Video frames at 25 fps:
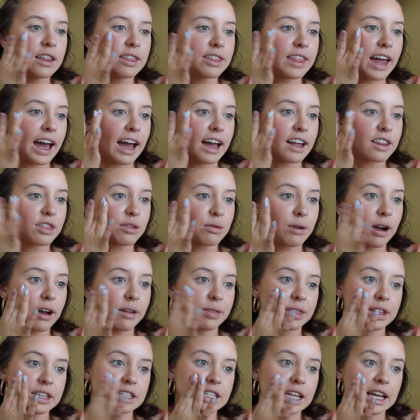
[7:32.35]
that
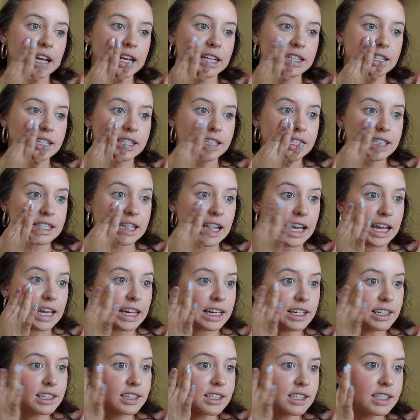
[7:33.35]
throughout the day it
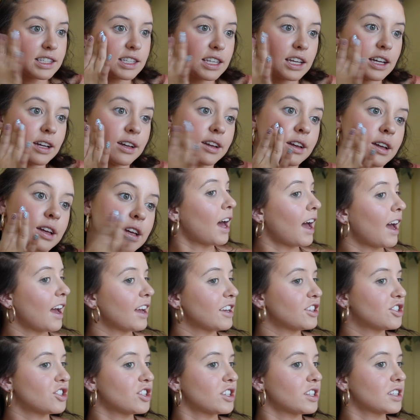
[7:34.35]
stays.
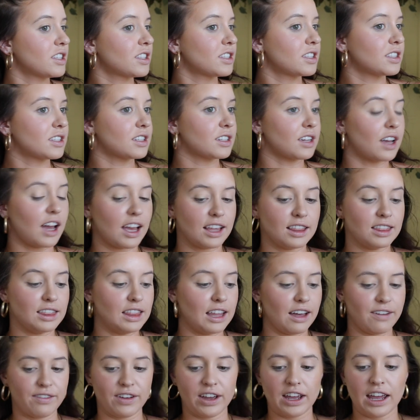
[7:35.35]
I
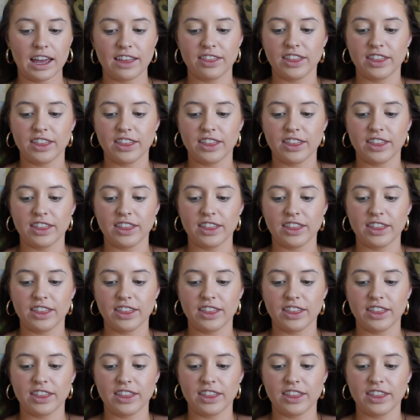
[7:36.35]
love it.